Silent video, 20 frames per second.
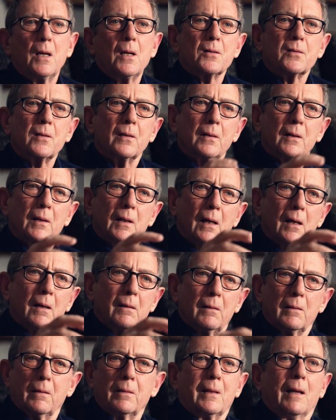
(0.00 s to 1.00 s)
So that
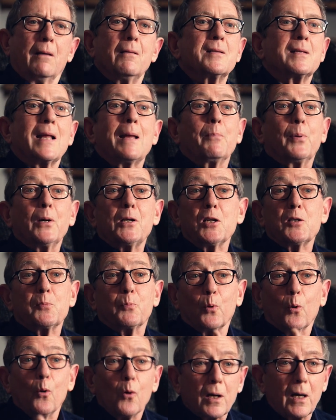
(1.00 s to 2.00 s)
there is a British
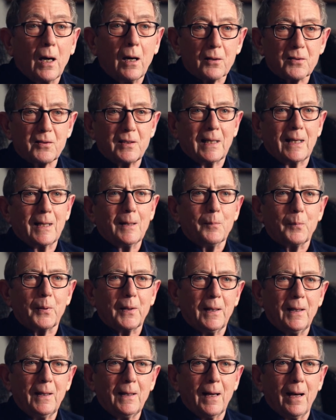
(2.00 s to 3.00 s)
broadcasting
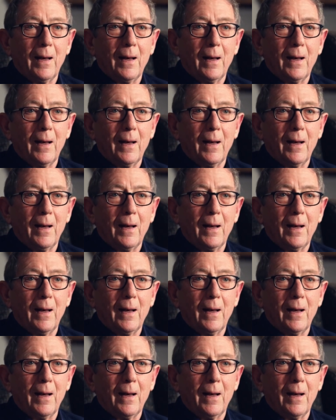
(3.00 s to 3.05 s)
company